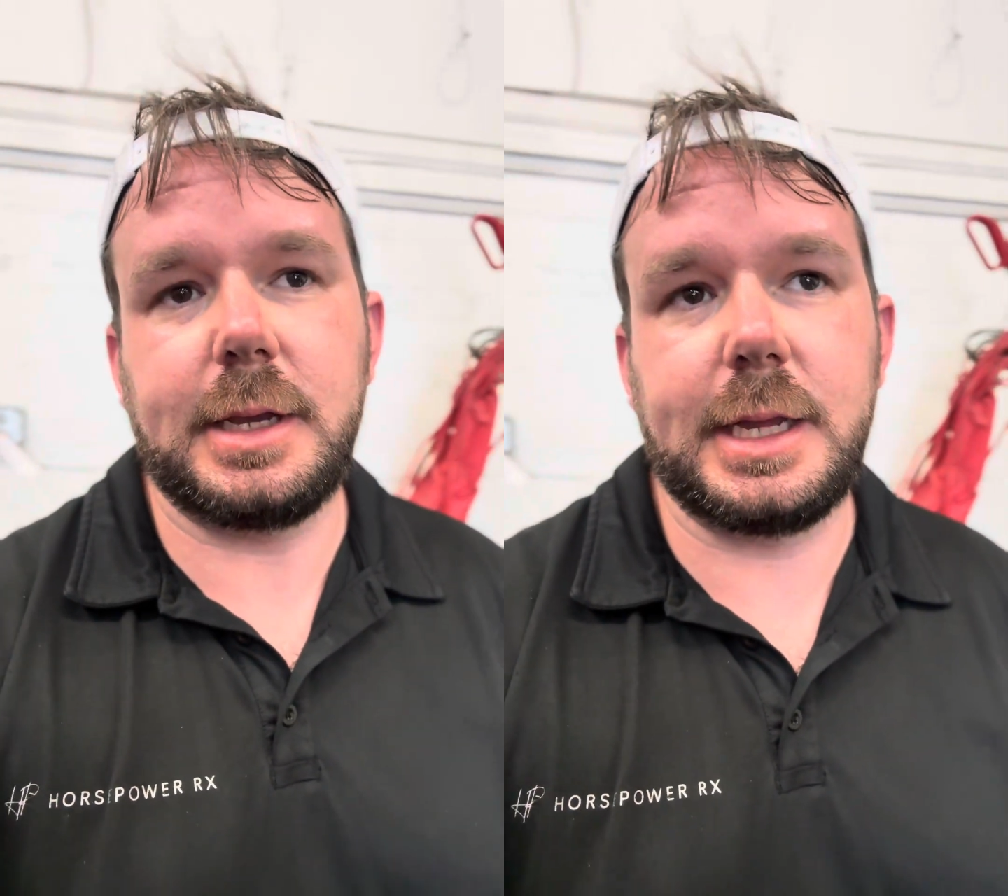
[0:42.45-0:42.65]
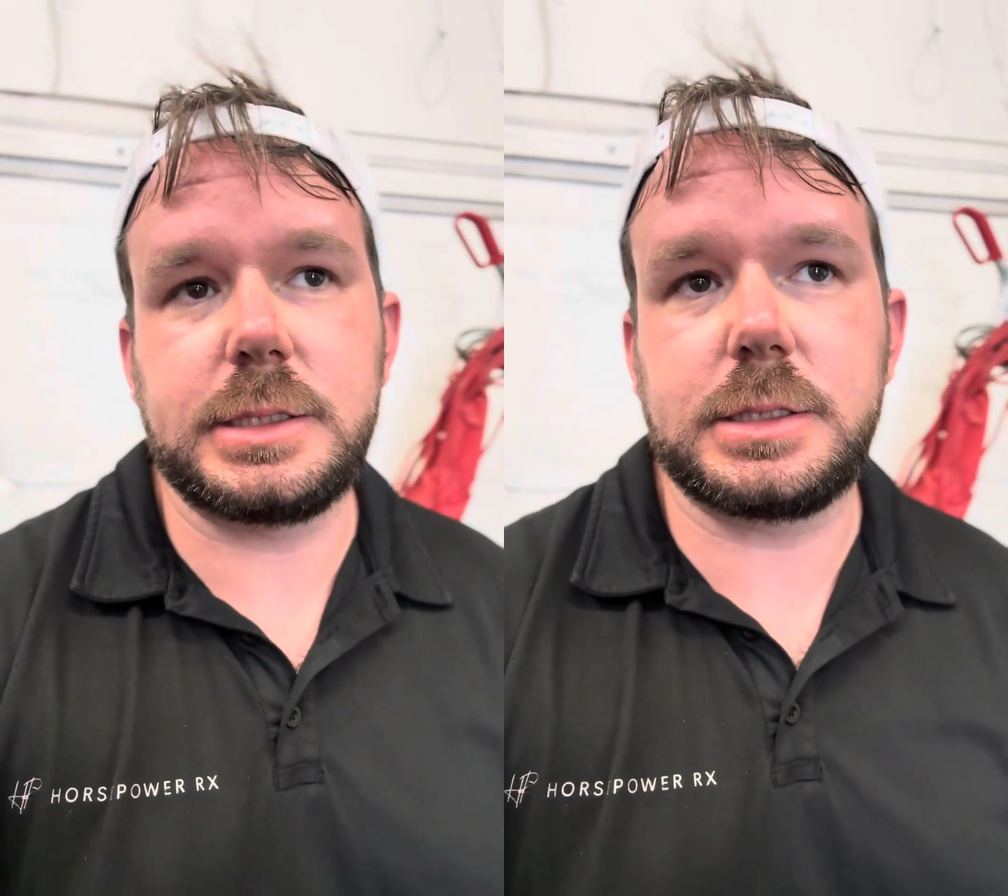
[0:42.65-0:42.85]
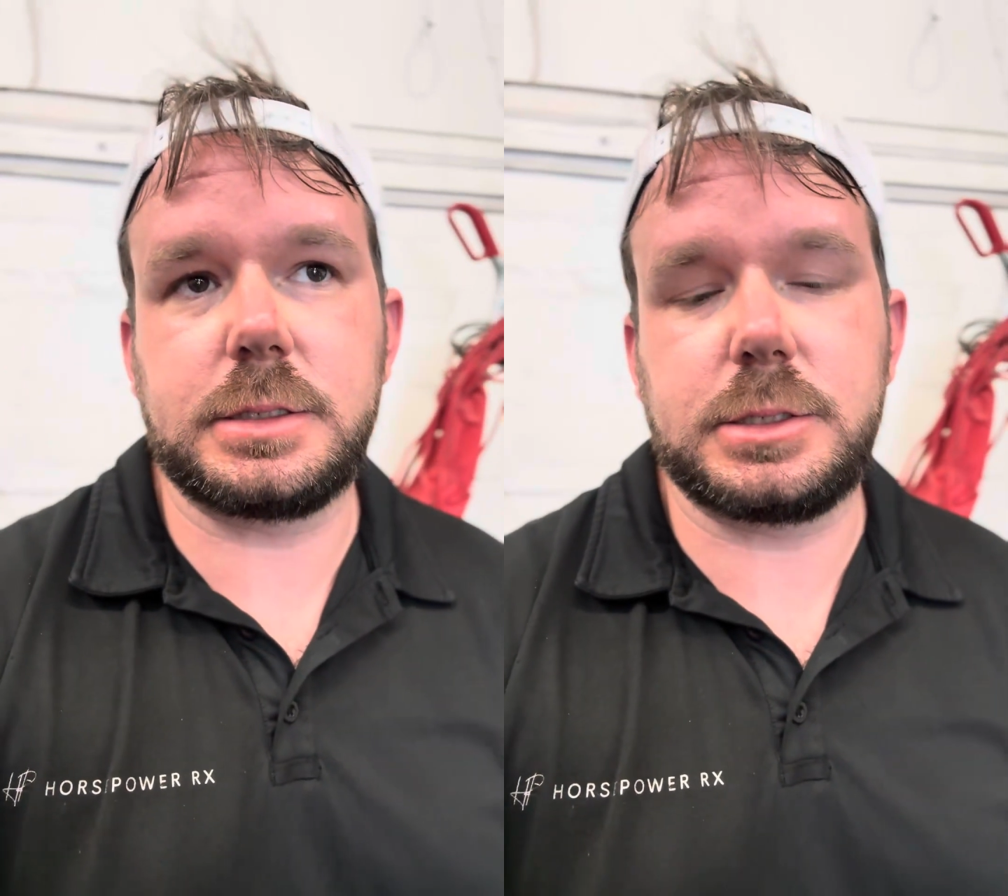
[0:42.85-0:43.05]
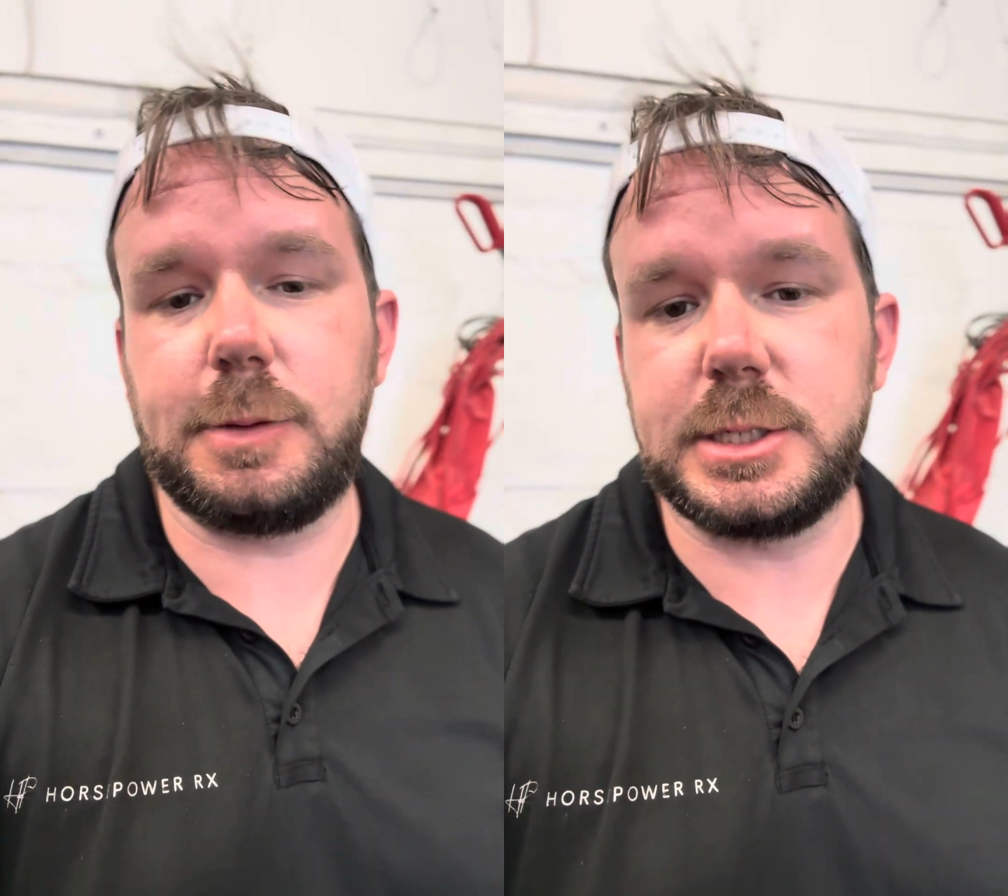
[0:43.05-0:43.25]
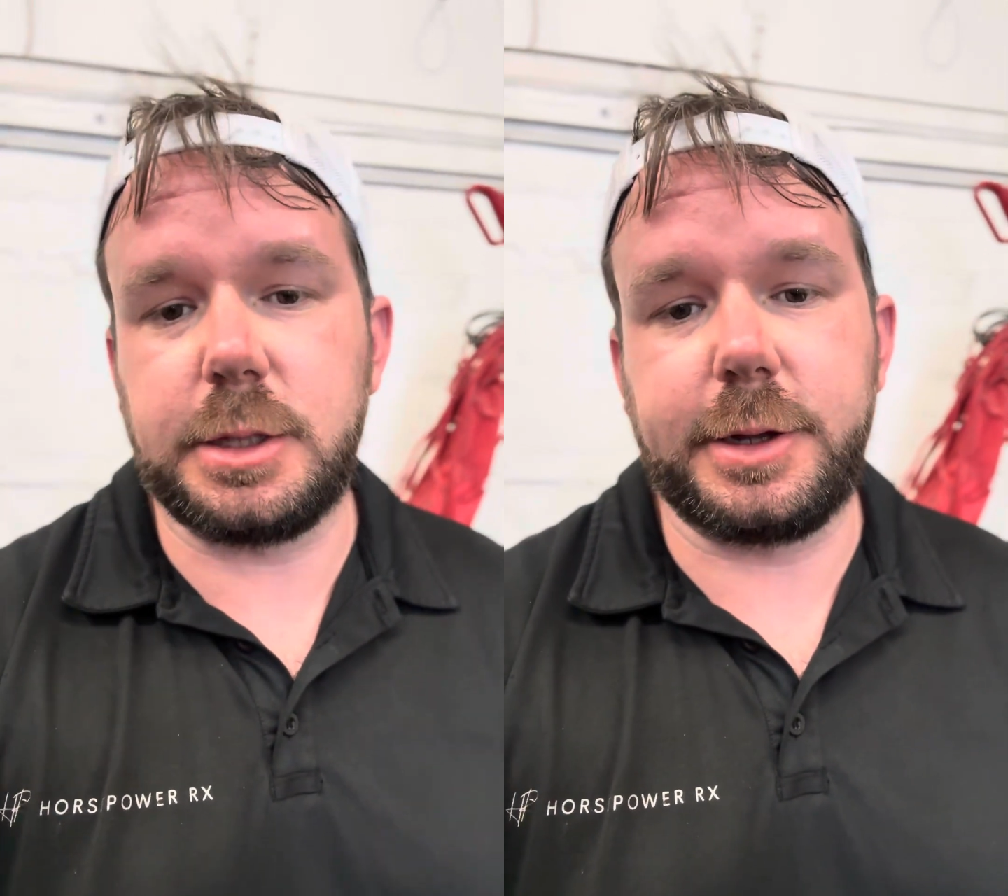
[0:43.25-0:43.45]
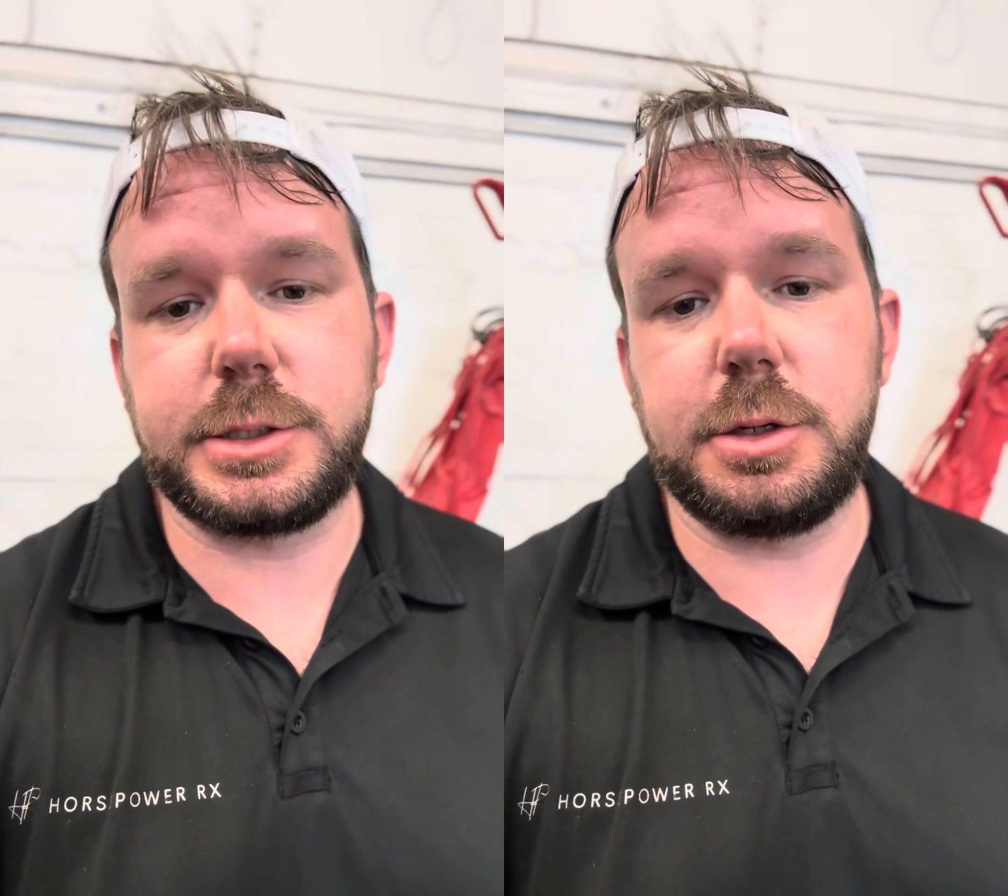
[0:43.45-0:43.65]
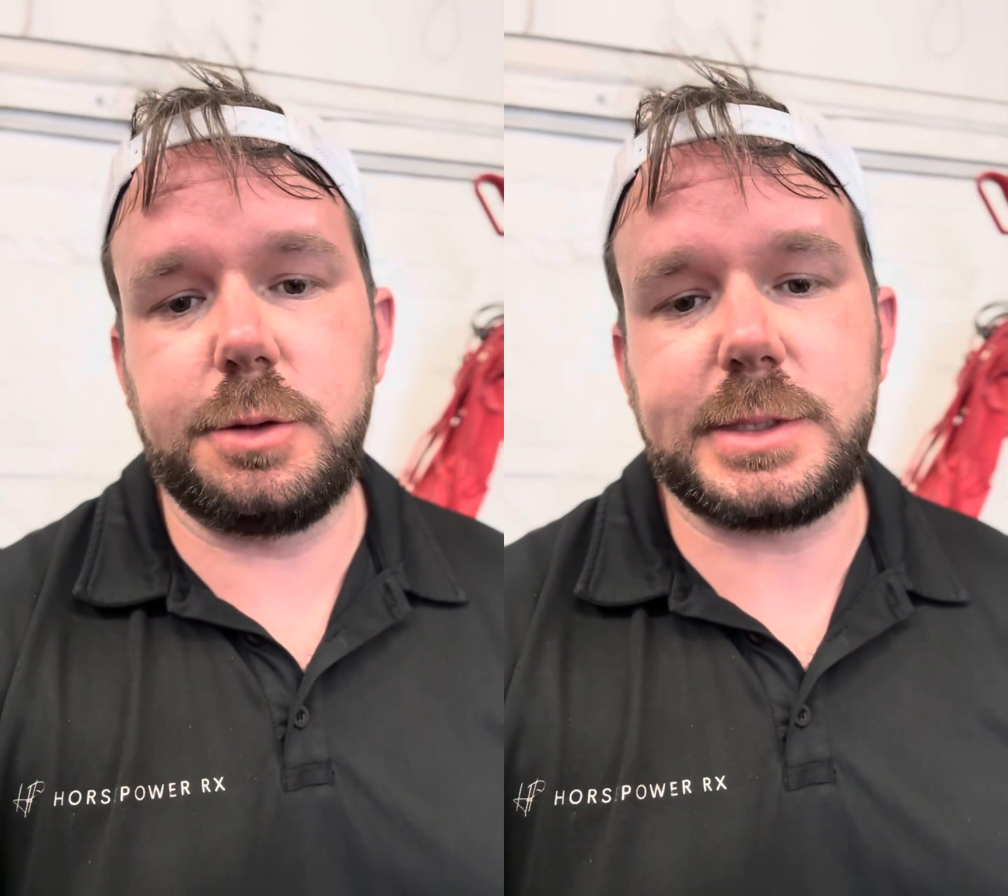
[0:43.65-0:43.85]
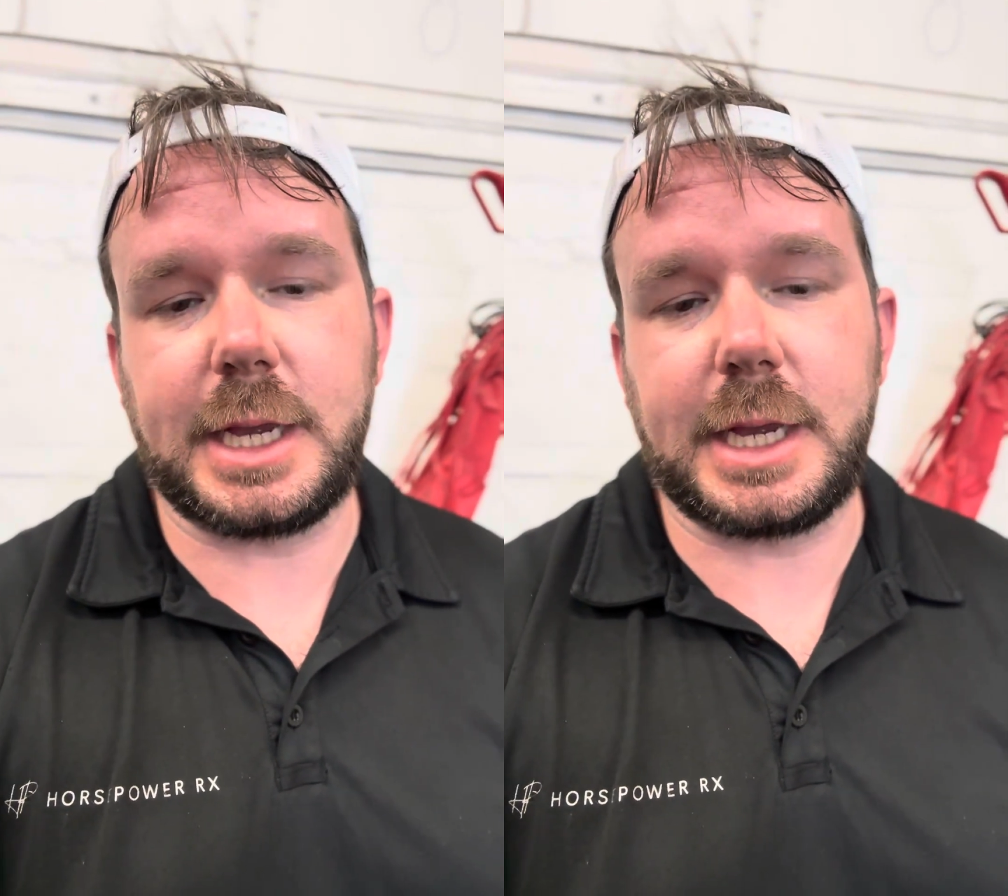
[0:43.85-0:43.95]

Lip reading: It's 2-inch long tubes,